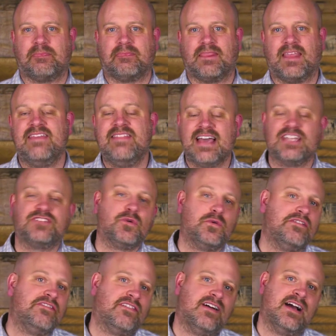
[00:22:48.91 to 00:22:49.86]
And that's what
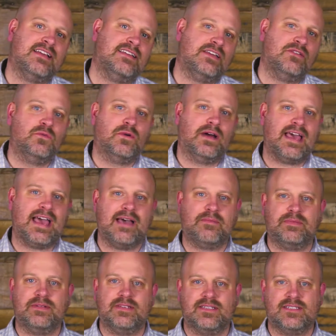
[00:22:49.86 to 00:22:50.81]
we find in what
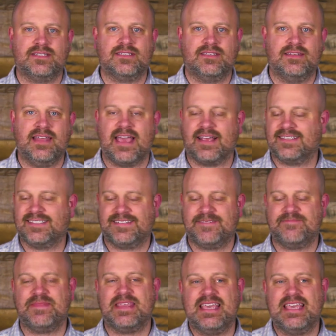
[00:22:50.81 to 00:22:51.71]
happens next.